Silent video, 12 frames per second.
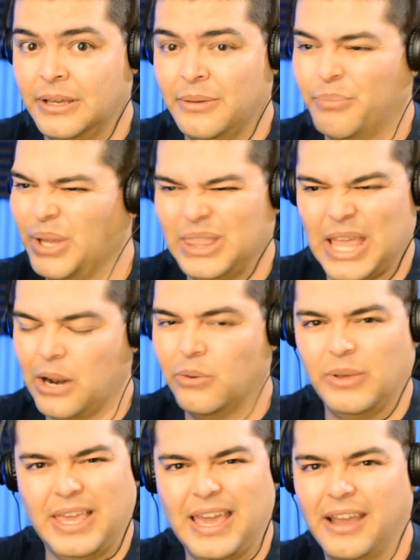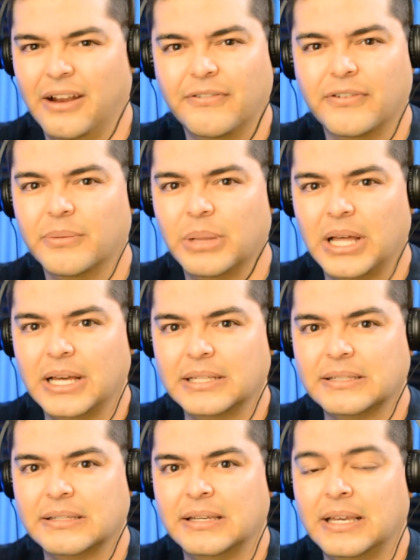but they don't care for
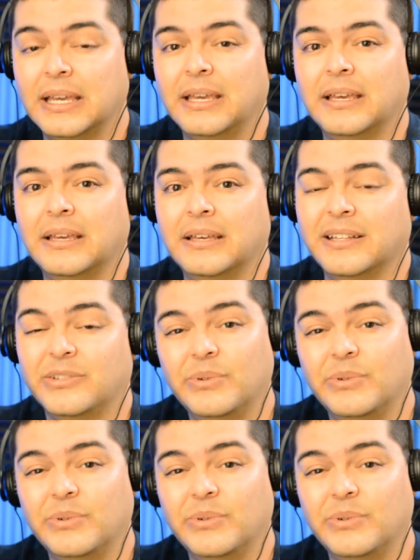blocks, it's